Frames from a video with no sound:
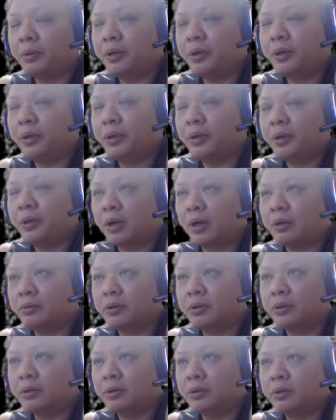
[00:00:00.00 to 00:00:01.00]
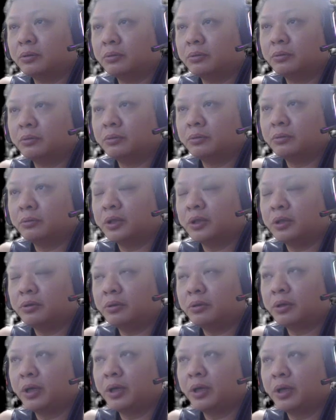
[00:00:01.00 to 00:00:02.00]
opening or counter to the
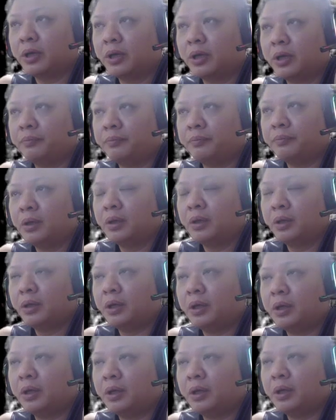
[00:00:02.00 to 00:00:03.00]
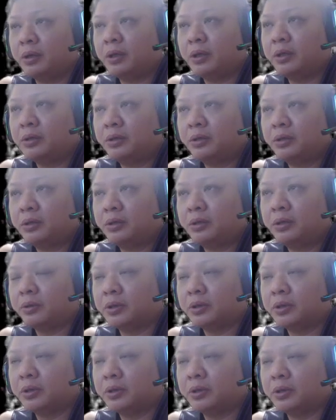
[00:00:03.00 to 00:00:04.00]
central cannon. Now, in this
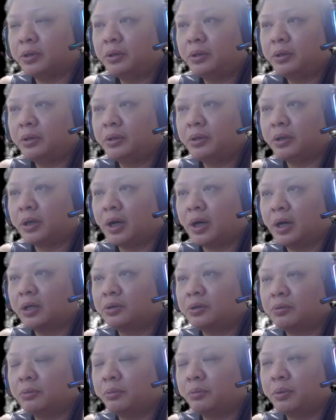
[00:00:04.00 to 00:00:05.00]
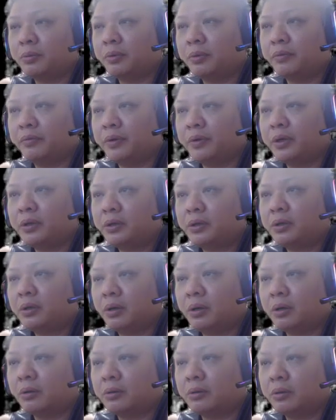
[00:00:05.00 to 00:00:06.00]
situation, the colors would be
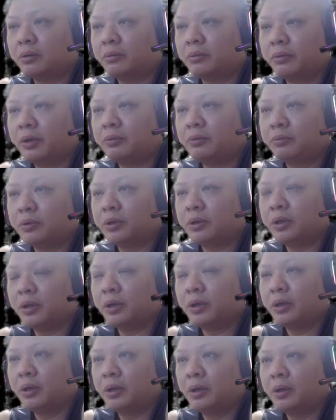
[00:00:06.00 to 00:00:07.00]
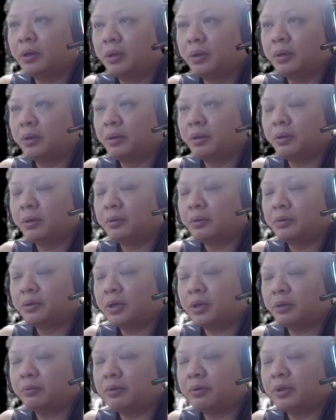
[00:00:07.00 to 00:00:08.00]
reversed, although red would
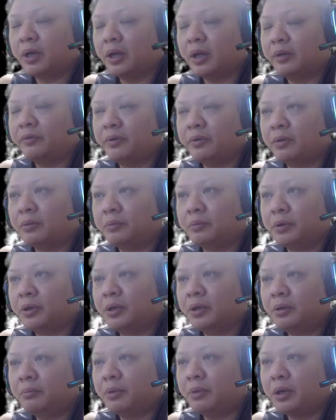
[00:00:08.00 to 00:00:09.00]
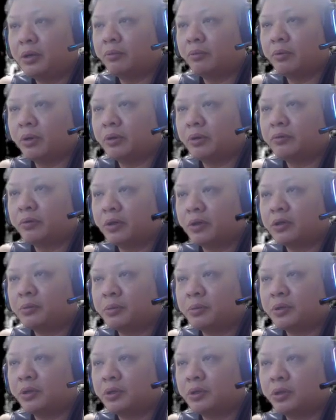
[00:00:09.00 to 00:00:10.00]
start with the elephant opening, but he was
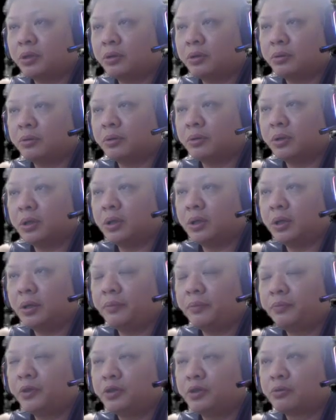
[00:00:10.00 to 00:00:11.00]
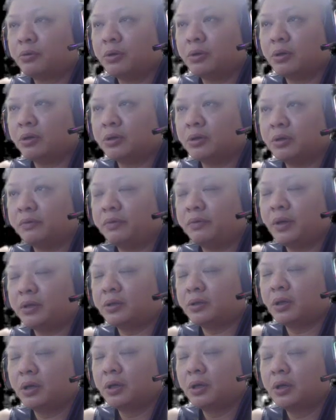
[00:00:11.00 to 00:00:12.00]
transpositioned to the screen house
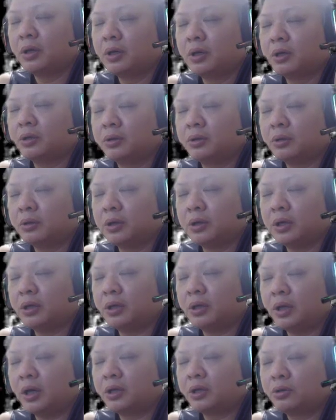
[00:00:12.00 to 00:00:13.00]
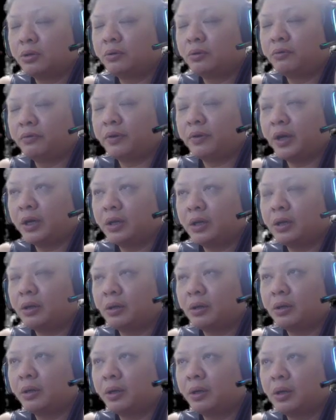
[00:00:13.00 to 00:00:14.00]
defense. So in actual
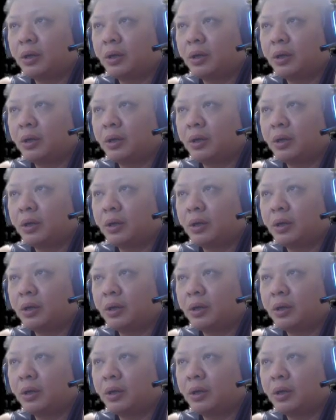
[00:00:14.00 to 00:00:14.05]
fact,